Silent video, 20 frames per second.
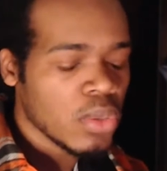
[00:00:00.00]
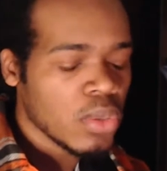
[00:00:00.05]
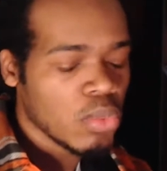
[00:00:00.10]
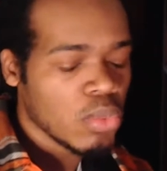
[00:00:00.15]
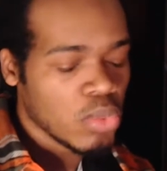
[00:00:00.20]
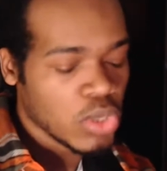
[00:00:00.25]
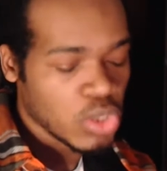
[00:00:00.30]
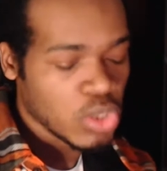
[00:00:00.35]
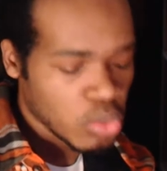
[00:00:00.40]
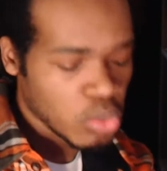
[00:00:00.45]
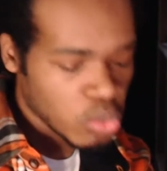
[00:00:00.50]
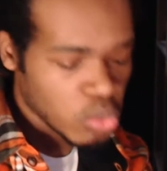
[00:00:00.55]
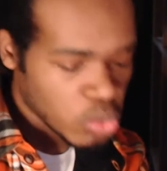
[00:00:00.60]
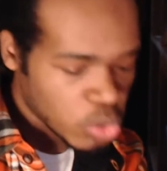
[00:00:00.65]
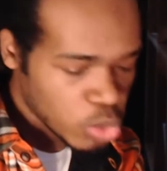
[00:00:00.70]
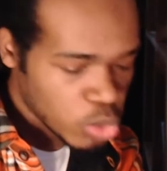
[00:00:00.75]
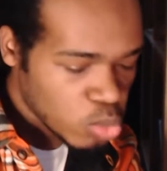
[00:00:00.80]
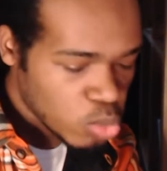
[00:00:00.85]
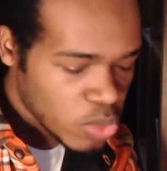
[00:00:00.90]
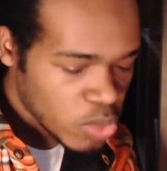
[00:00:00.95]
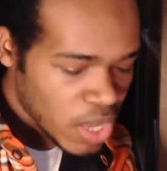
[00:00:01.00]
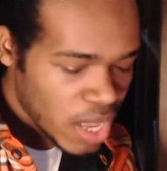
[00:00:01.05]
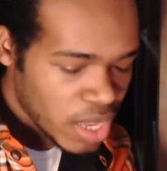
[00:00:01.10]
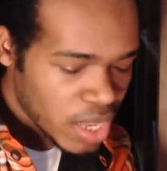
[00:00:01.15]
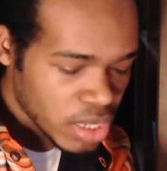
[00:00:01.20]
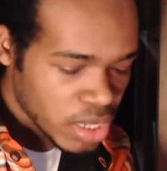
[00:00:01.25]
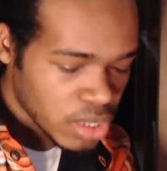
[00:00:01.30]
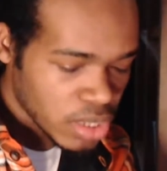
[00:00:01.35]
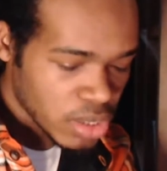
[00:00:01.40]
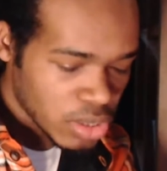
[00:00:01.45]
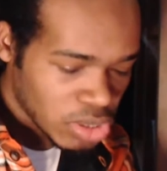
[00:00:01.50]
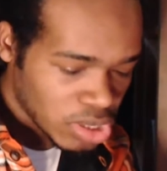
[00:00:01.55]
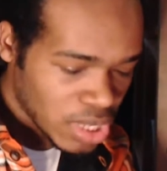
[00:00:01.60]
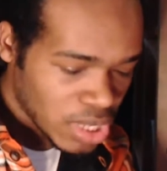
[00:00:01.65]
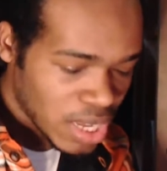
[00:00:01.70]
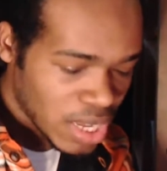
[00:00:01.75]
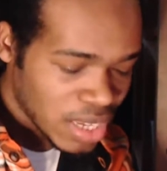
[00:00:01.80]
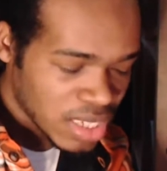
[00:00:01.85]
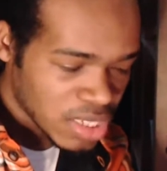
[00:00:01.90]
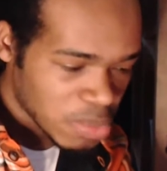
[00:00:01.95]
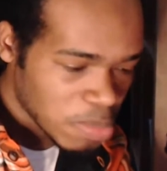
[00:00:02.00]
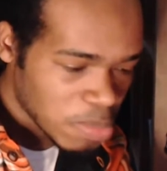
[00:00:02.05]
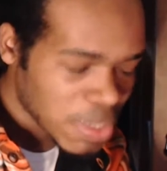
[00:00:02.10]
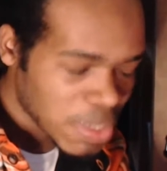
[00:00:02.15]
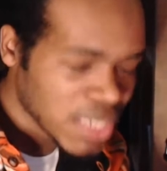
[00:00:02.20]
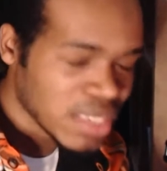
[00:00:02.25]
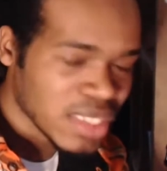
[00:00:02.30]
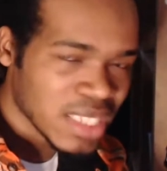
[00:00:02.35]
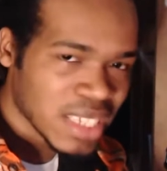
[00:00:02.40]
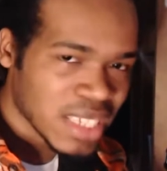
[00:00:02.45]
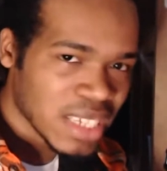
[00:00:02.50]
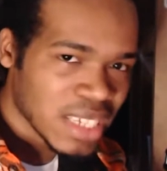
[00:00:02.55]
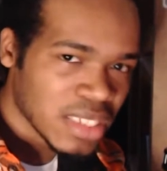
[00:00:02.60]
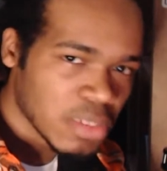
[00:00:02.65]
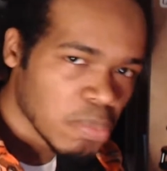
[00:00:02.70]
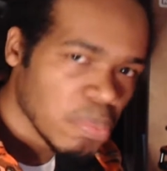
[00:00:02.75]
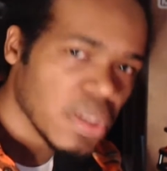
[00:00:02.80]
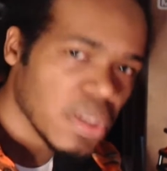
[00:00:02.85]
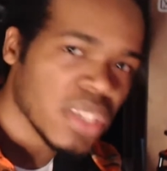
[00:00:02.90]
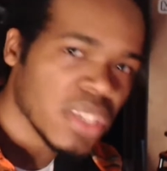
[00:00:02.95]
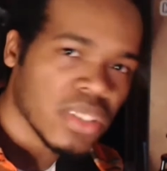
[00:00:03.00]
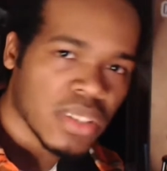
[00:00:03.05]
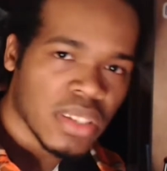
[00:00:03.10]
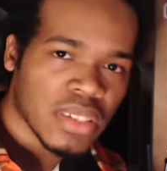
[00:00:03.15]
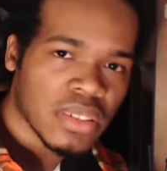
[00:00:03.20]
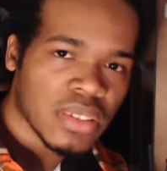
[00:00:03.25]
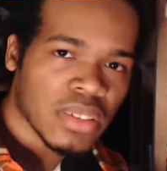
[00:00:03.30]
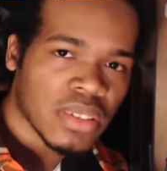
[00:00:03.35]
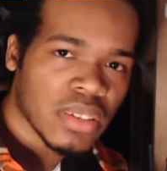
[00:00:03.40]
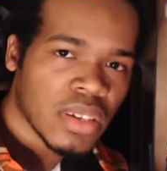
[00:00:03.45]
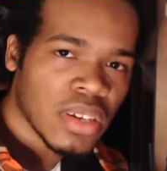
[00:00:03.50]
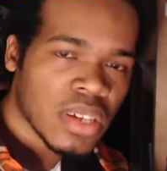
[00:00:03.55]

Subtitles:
What you do not understand is business is business.